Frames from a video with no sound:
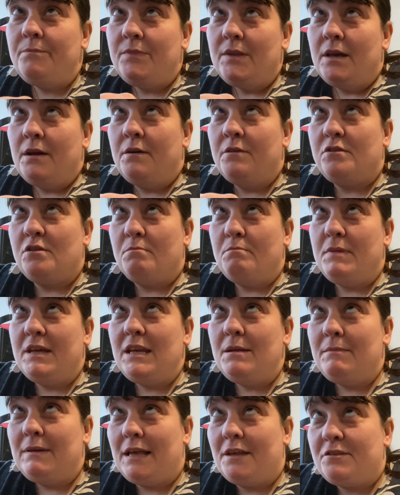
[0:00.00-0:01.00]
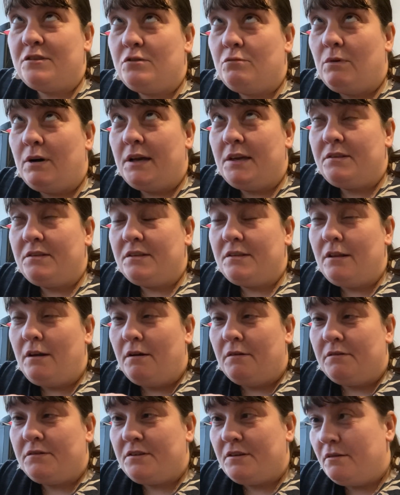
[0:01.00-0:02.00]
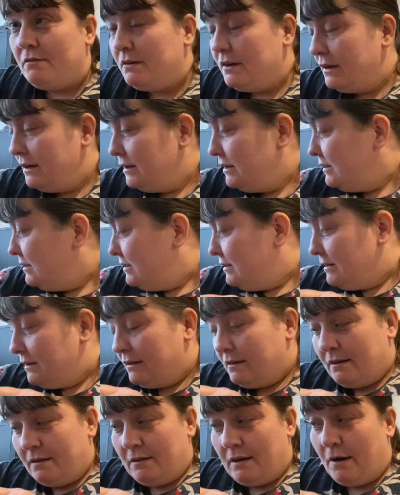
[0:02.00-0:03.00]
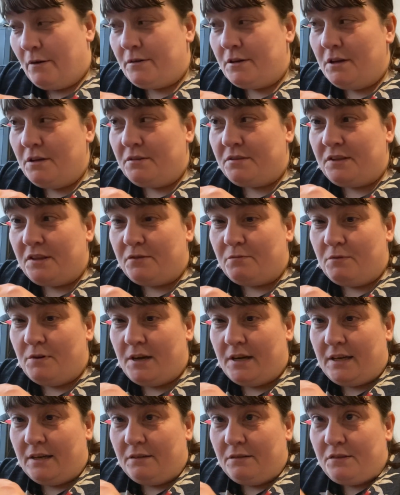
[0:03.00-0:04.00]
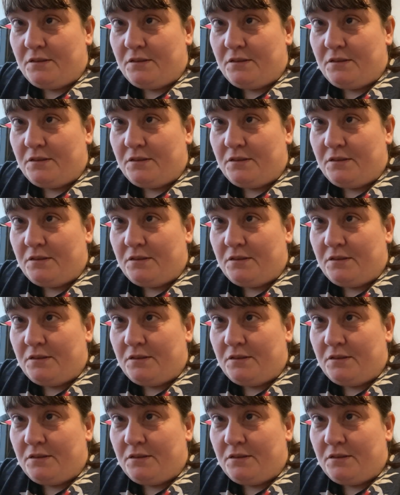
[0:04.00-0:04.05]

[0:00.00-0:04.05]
because your minim lasts twice as long. So how on earth is this working?